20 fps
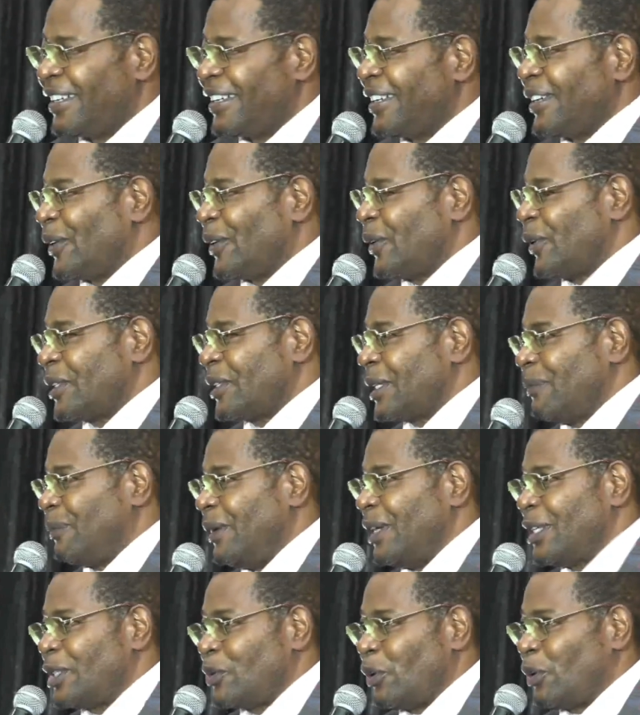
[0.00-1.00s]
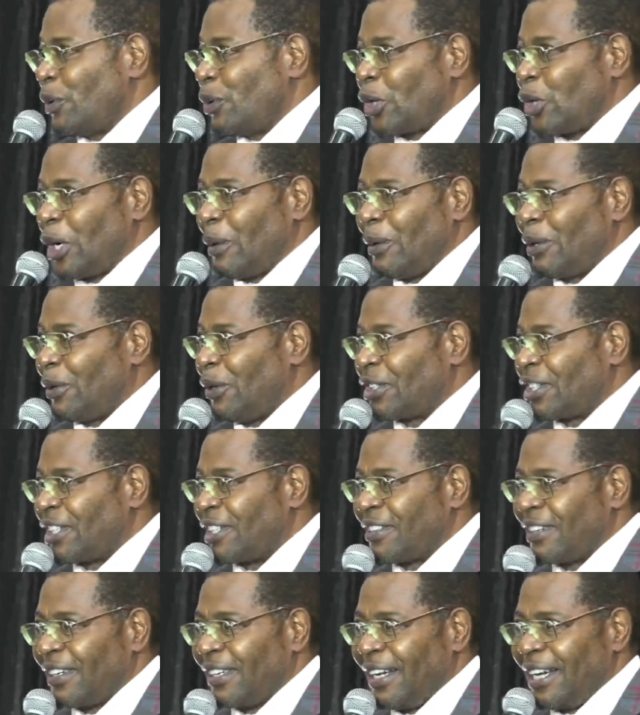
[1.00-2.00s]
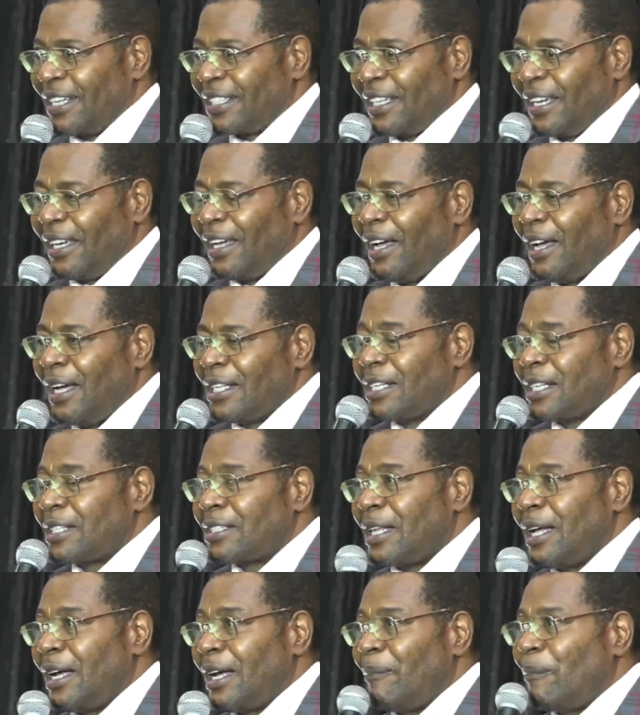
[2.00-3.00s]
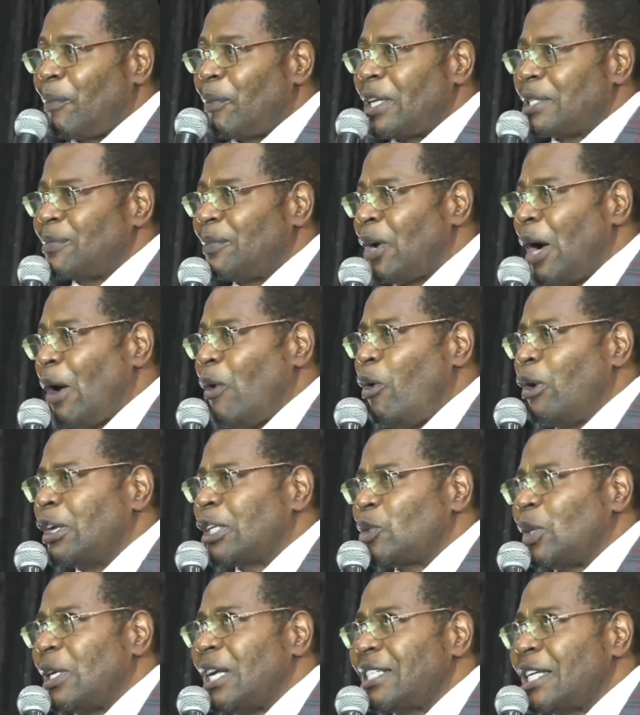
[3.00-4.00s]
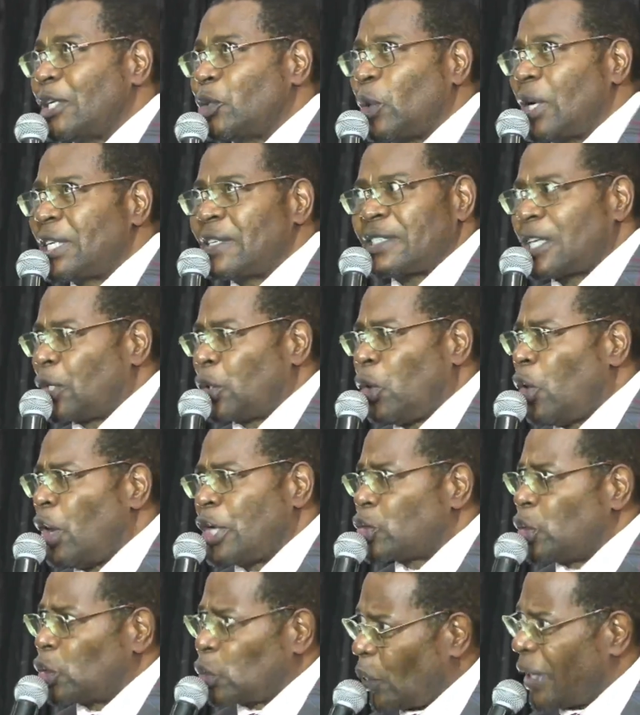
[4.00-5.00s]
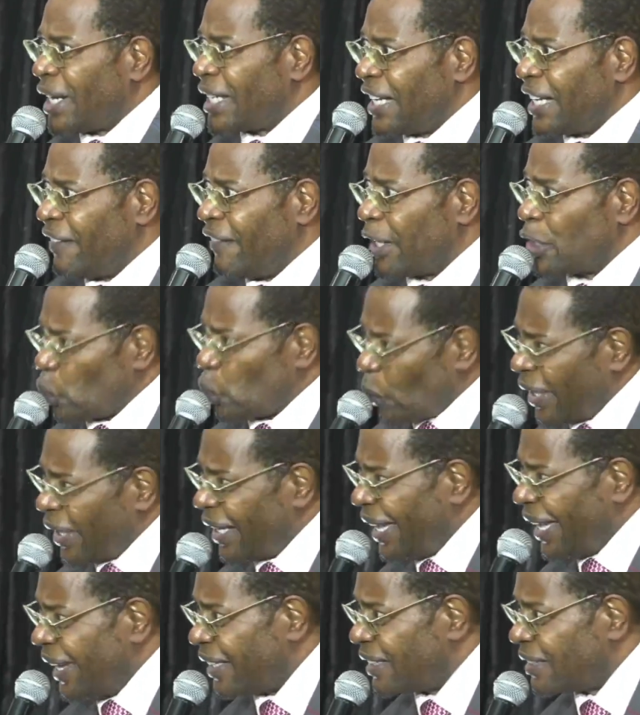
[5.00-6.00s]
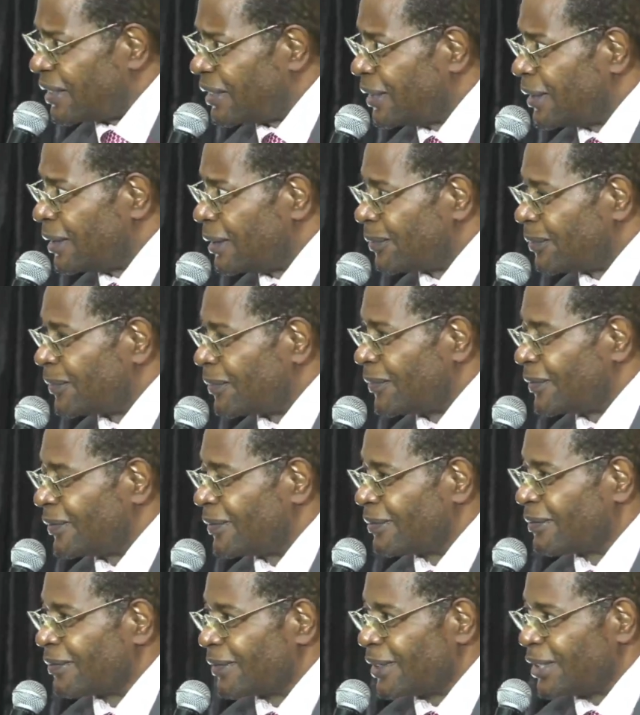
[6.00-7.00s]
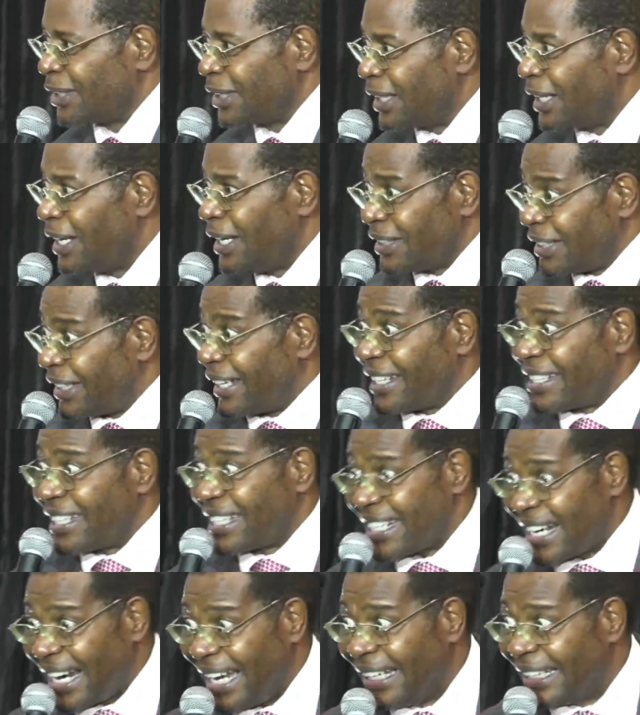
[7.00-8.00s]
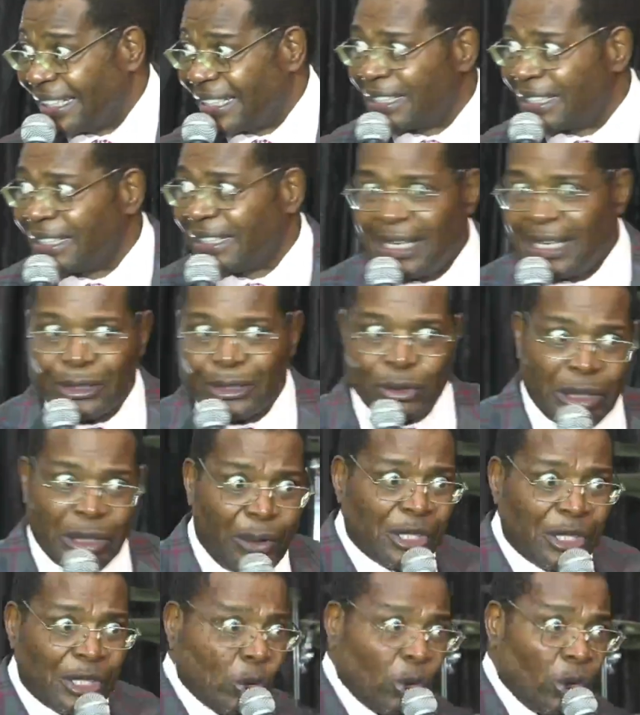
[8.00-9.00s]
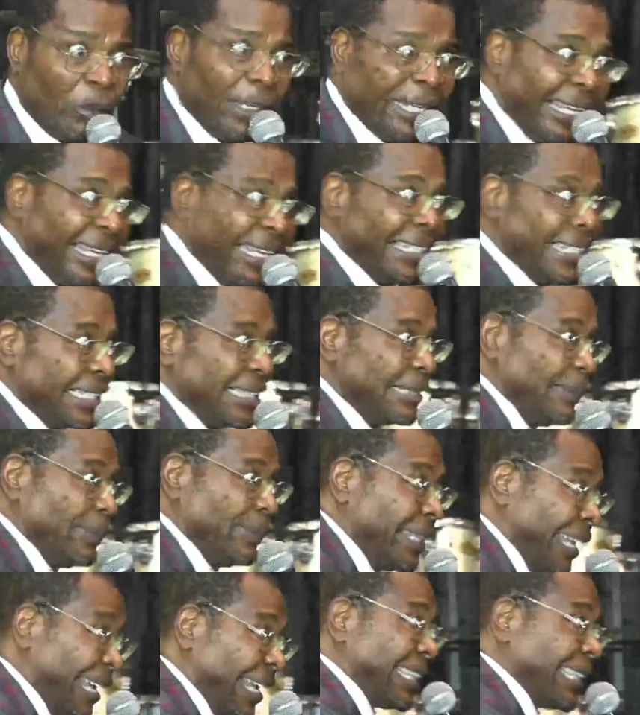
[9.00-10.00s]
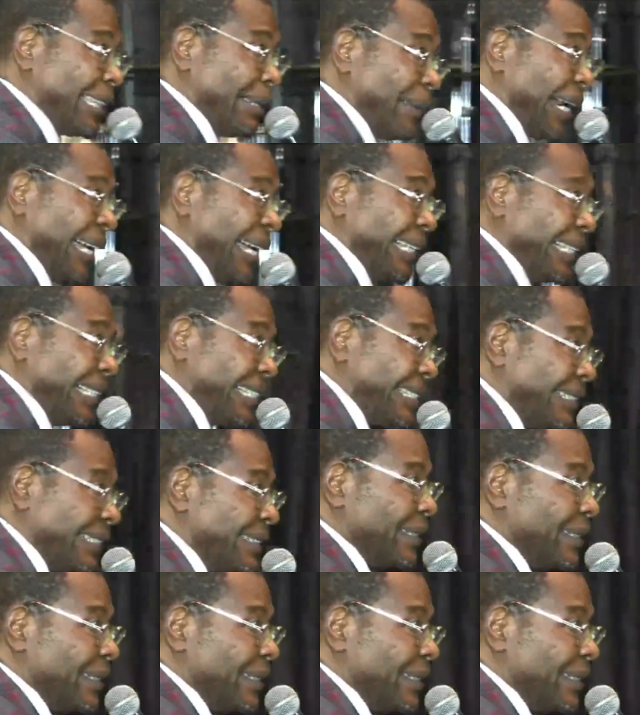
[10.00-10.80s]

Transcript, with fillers: You know, it's amazing when we talk about our children. And I say, he says, uh, plus me, how old is that? I say, 20. I said, no, he's not 27, he's 28. She, she gets it right. Don't know how these women get it, but they get them right.